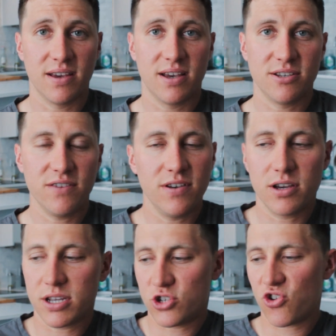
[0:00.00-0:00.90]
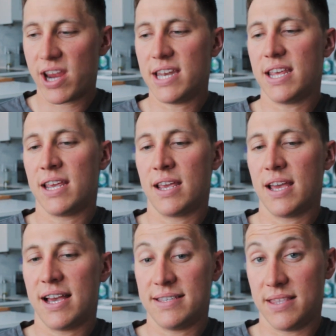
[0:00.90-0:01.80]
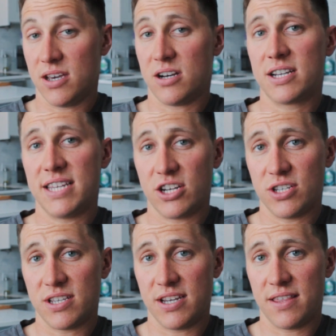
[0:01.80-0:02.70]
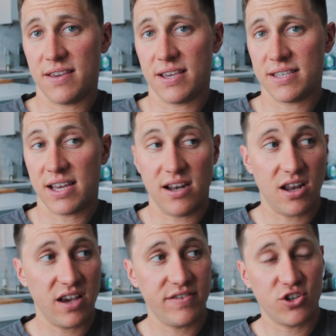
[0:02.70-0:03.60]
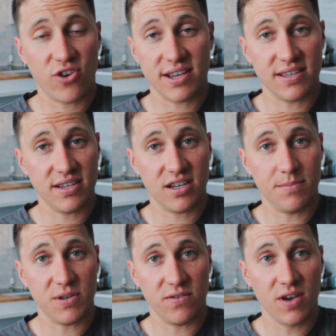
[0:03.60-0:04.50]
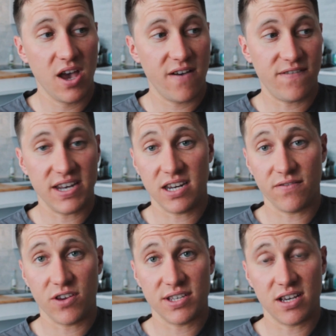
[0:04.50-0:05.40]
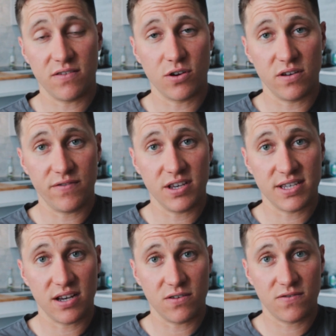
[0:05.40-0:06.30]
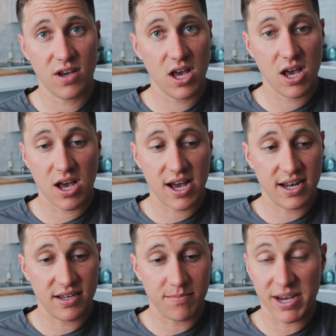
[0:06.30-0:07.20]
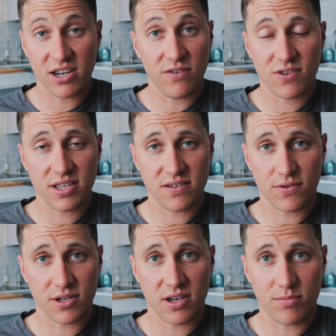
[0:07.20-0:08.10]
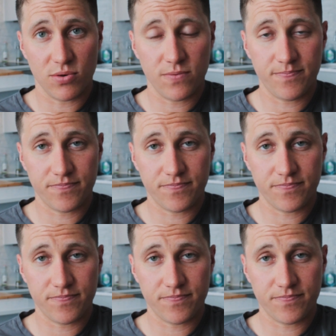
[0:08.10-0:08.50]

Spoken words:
So if you look at training as the architecture side of things, and life stress in terms of fending for yourself, cooking for yourself, and making new friends, for example,